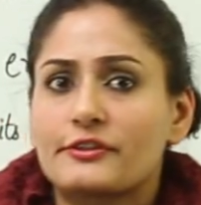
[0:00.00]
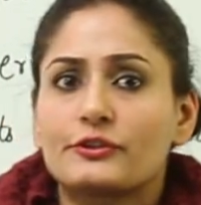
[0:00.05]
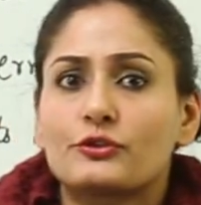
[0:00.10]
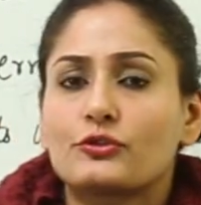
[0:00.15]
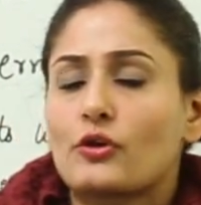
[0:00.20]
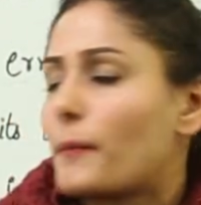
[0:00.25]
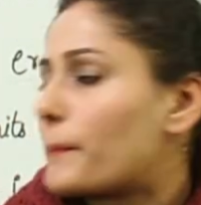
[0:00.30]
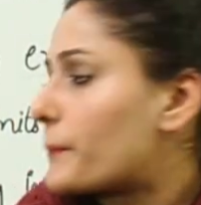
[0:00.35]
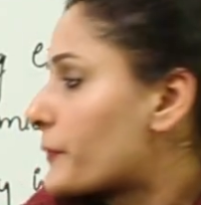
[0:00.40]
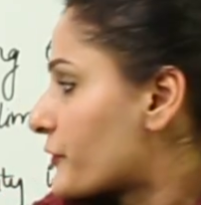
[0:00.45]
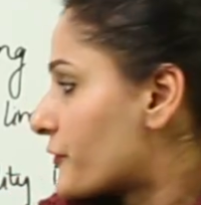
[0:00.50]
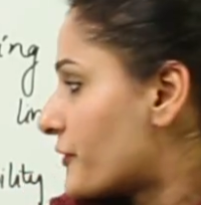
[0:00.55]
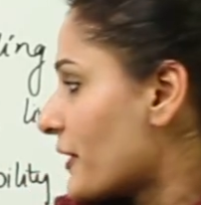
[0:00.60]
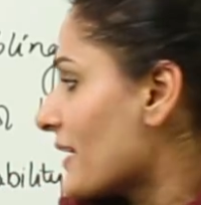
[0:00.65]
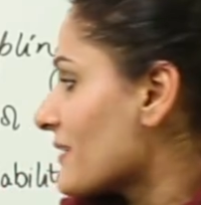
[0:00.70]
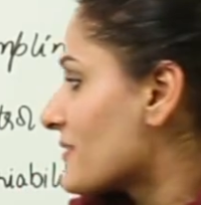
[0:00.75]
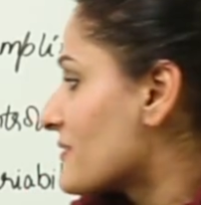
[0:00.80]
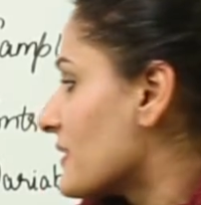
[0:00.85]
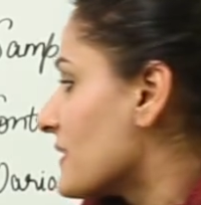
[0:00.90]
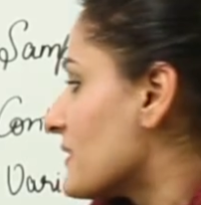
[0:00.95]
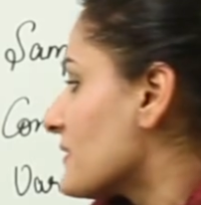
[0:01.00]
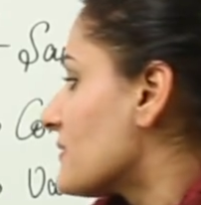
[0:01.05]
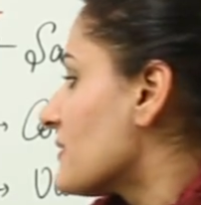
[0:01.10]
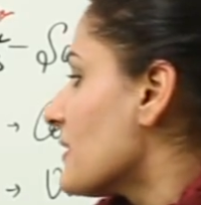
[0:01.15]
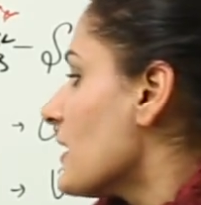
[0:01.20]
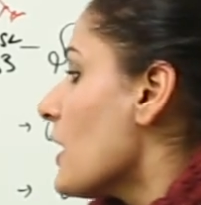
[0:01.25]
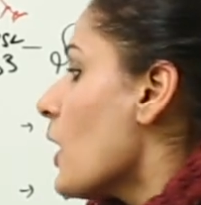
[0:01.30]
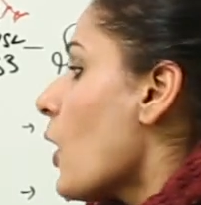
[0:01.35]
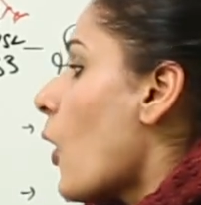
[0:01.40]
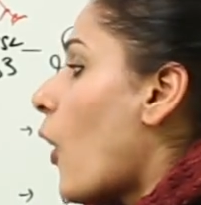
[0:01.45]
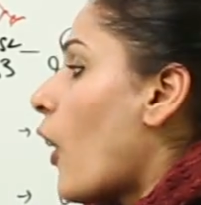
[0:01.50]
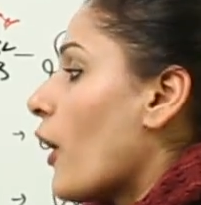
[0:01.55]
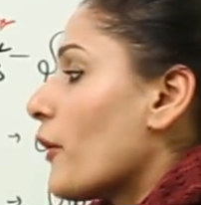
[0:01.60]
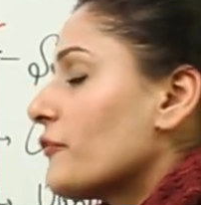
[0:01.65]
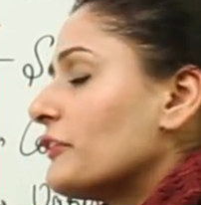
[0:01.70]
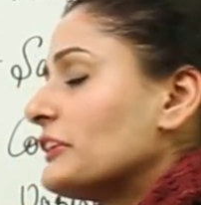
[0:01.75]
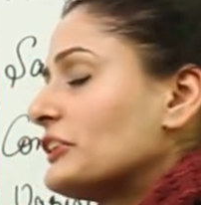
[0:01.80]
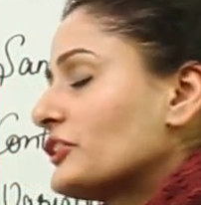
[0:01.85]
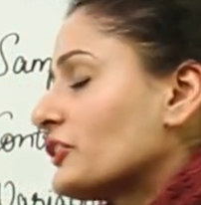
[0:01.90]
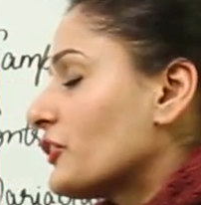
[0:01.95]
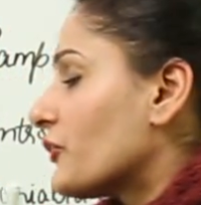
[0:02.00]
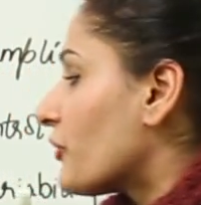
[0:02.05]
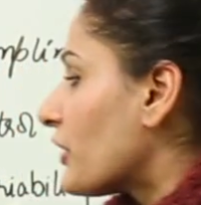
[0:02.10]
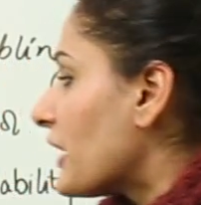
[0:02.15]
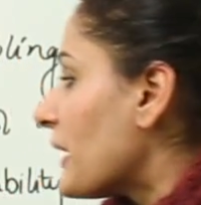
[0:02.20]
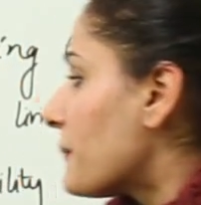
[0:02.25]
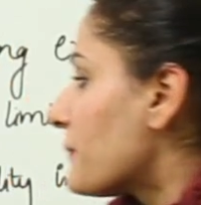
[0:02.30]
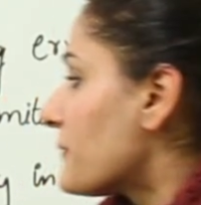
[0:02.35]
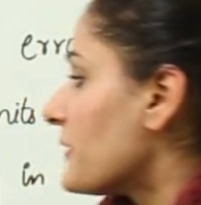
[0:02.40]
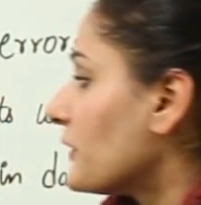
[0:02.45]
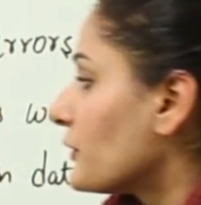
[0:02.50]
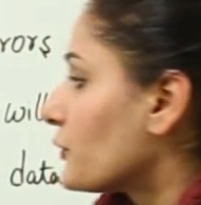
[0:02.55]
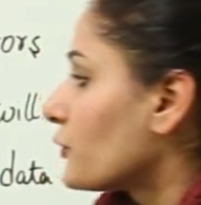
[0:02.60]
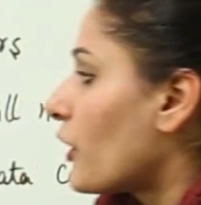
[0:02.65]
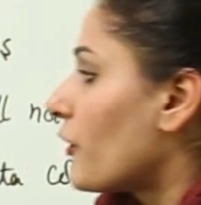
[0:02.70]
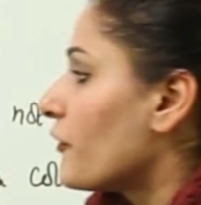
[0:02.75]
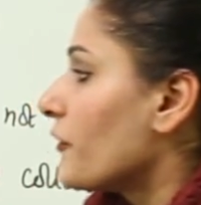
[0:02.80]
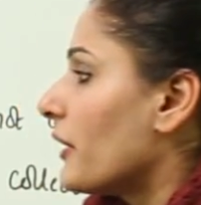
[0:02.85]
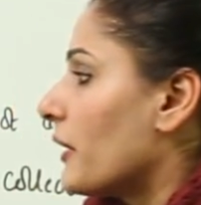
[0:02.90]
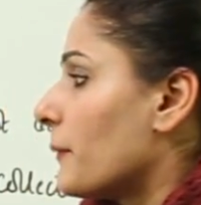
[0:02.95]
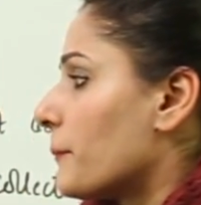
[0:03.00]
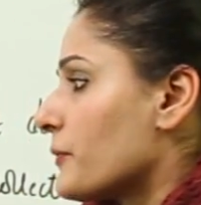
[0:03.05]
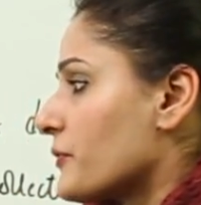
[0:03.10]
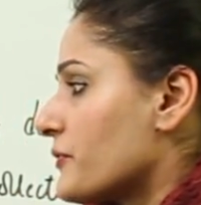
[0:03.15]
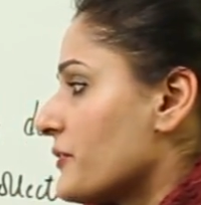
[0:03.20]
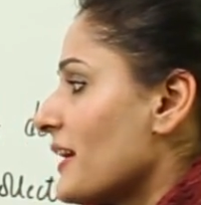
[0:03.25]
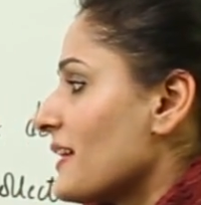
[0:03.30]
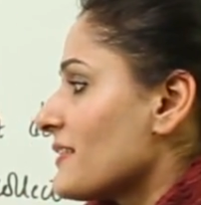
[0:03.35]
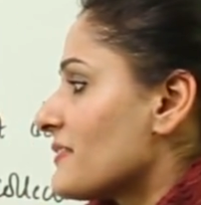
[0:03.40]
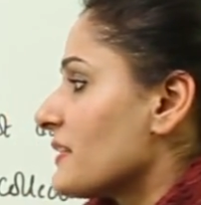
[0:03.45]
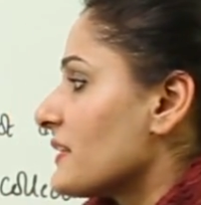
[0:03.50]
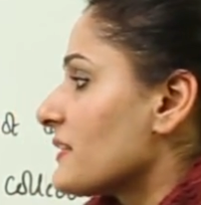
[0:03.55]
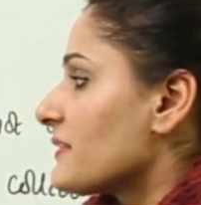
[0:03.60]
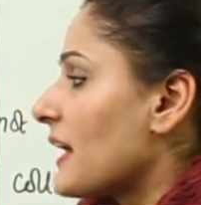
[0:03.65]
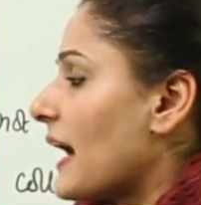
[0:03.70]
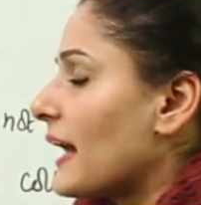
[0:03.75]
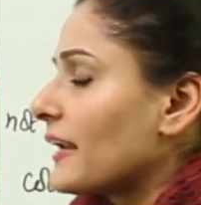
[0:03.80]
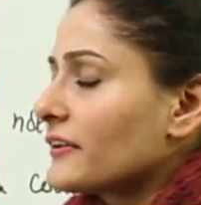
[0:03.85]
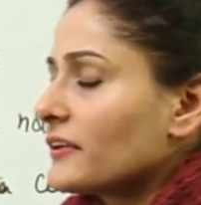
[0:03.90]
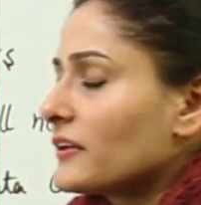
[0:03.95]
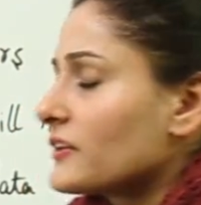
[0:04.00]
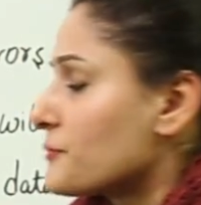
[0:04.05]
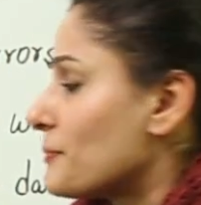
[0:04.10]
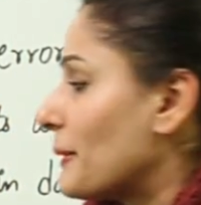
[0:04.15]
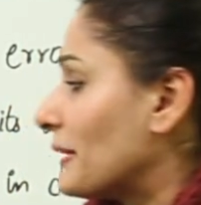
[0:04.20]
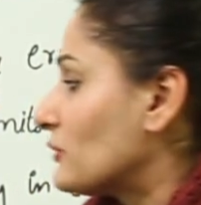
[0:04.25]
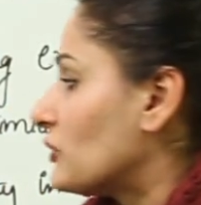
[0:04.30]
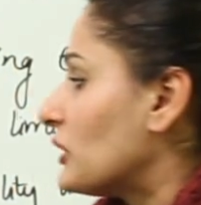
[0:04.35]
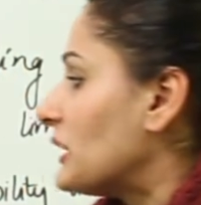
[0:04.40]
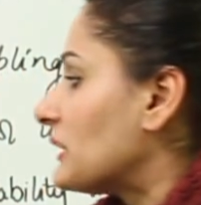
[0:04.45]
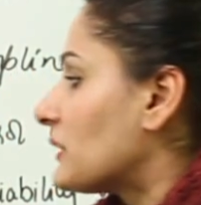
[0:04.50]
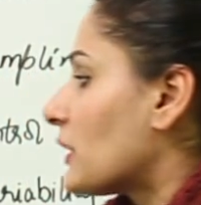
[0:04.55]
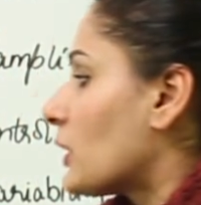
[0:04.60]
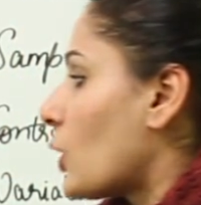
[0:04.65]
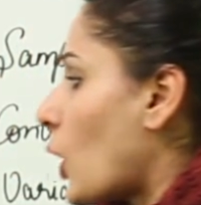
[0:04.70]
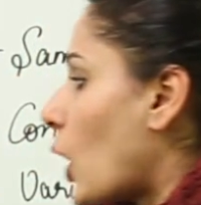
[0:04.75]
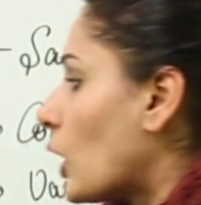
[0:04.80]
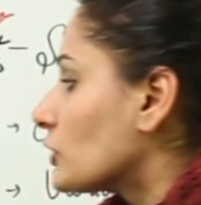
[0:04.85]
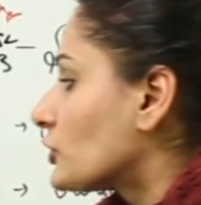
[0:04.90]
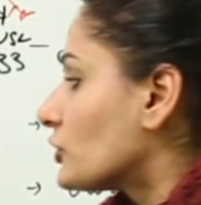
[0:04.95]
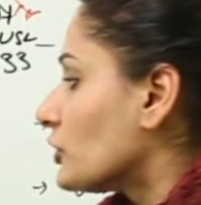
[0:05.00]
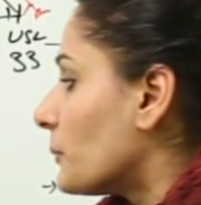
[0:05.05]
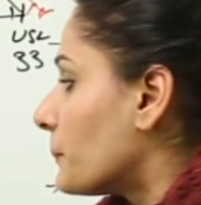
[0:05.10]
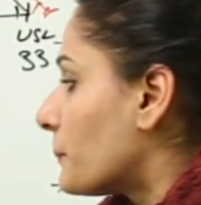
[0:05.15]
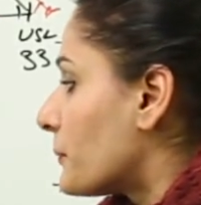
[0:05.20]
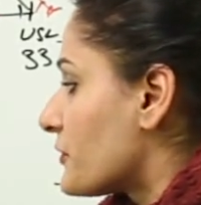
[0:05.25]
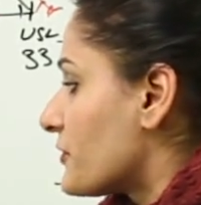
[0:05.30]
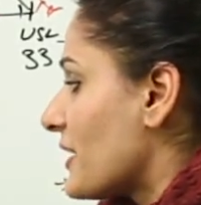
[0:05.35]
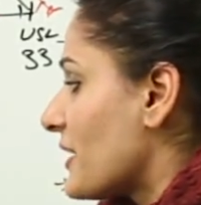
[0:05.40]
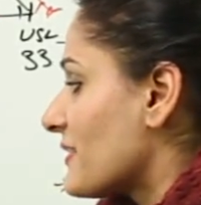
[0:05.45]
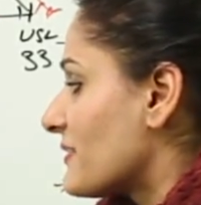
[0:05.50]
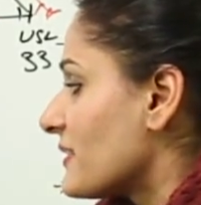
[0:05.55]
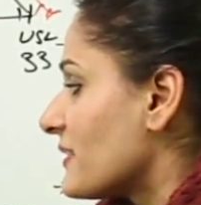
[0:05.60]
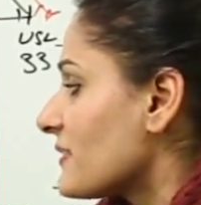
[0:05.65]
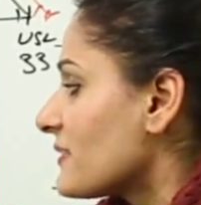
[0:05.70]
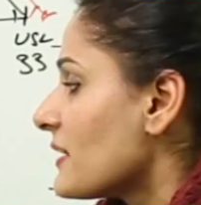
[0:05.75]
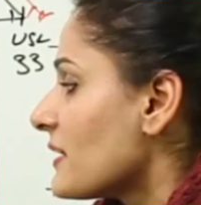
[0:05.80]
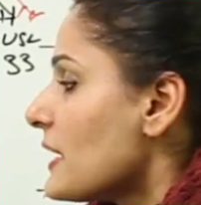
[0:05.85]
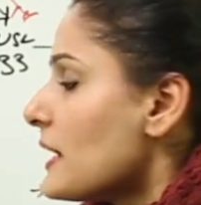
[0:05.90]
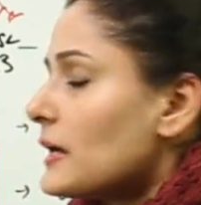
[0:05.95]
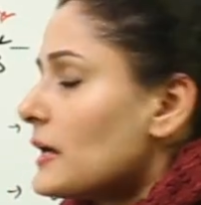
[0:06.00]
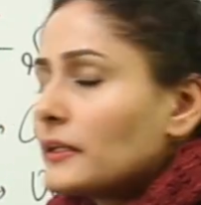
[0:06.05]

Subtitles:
into our processes, or which creeps into our processes, and especially in the long term processes,